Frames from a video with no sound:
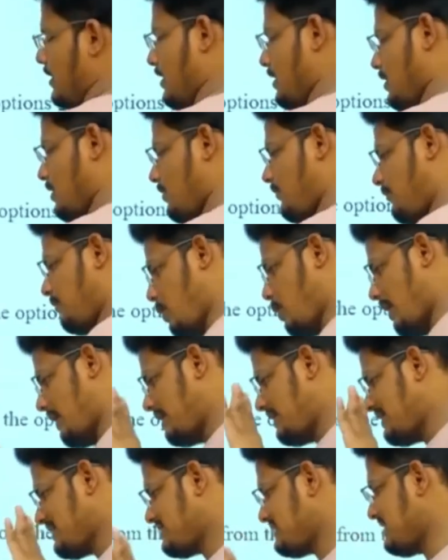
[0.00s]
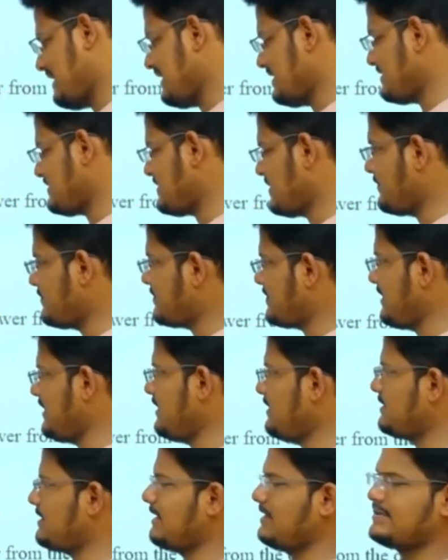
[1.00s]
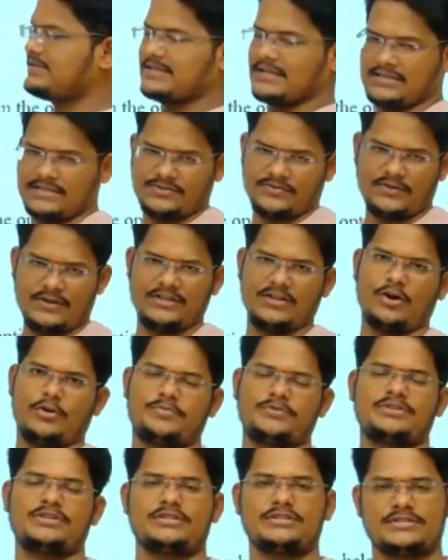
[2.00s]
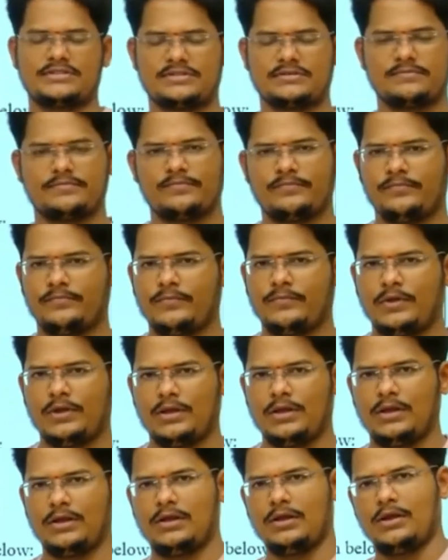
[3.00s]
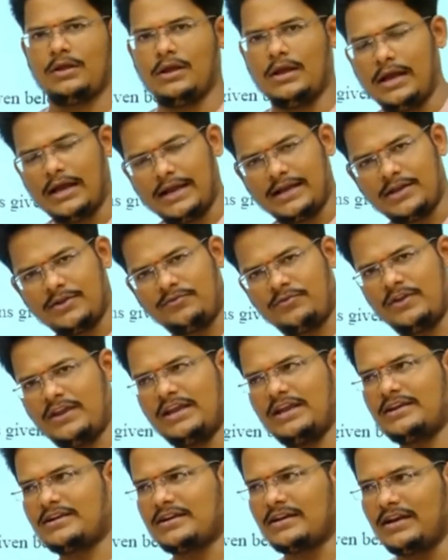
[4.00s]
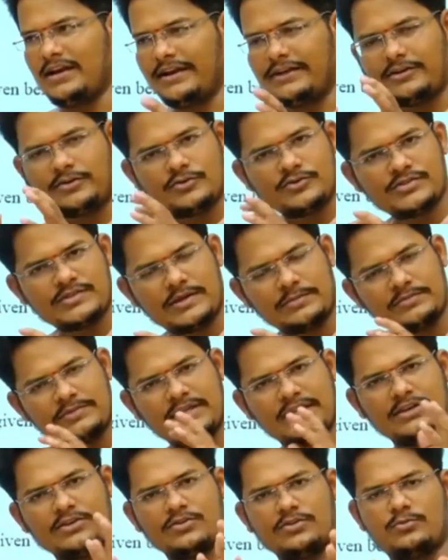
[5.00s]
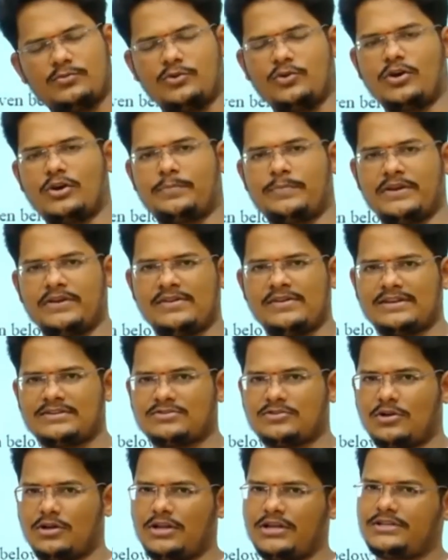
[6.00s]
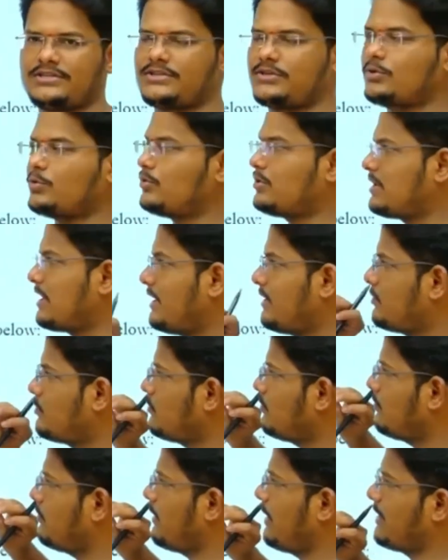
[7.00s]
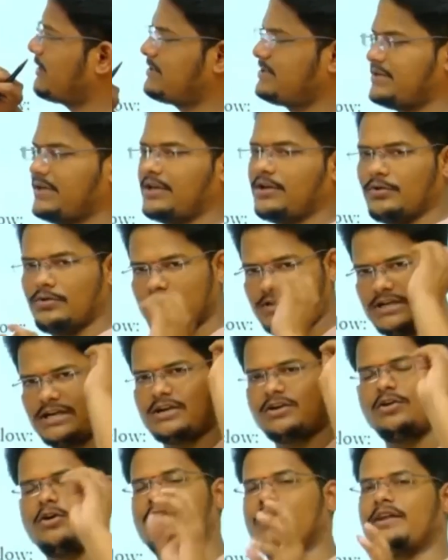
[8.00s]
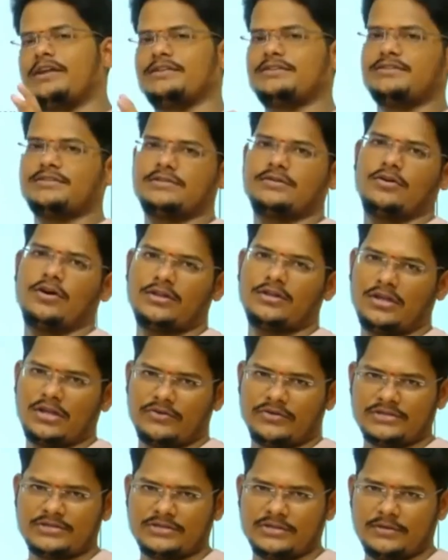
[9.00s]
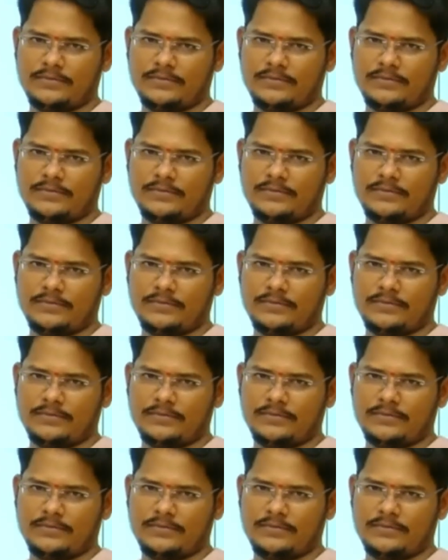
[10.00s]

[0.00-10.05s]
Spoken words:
If you understand something, then search for the options. And if you can relate to something to your previous knowledge, you try to execute that knowledge on the question.